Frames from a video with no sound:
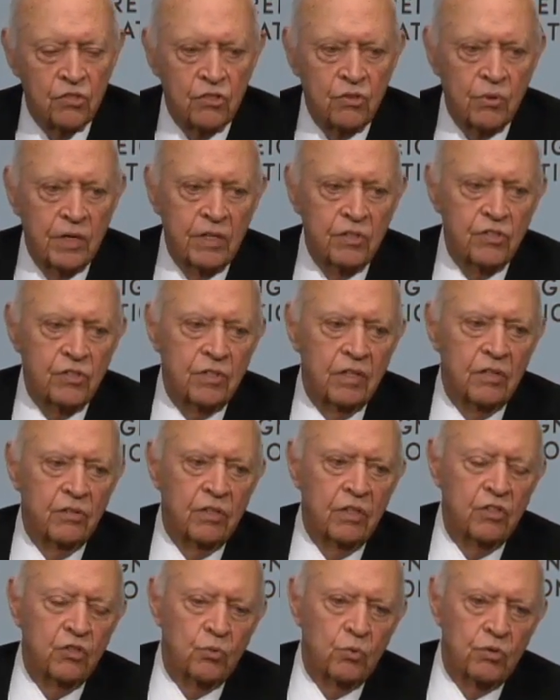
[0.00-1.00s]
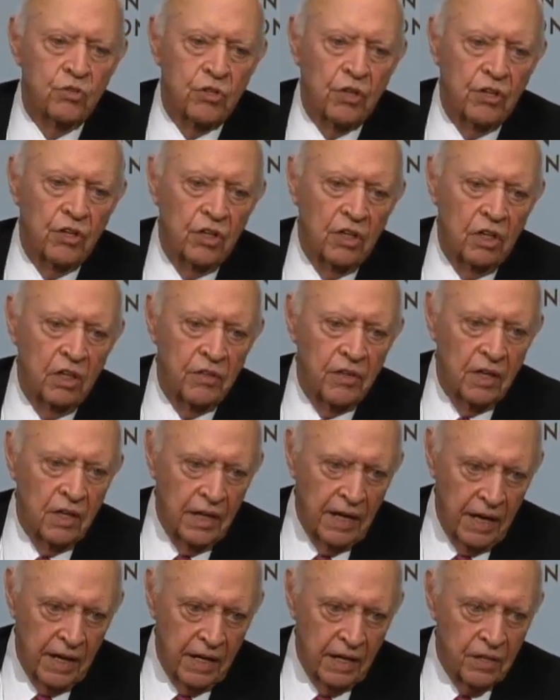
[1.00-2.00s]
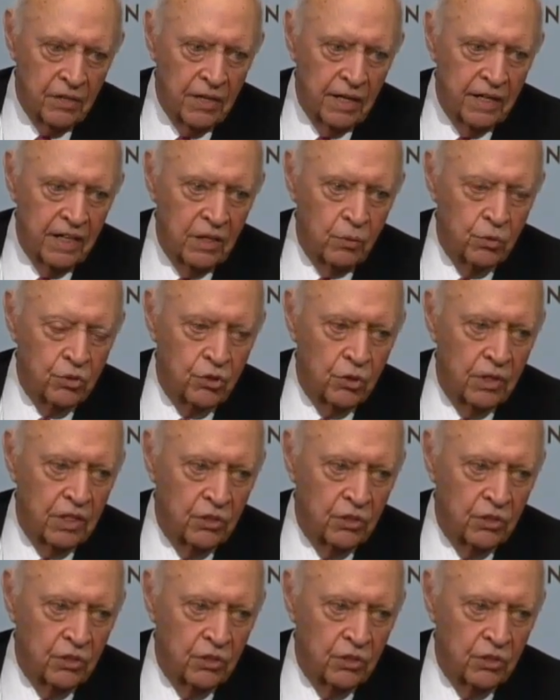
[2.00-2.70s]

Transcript: He stressed that this was the law of the land and he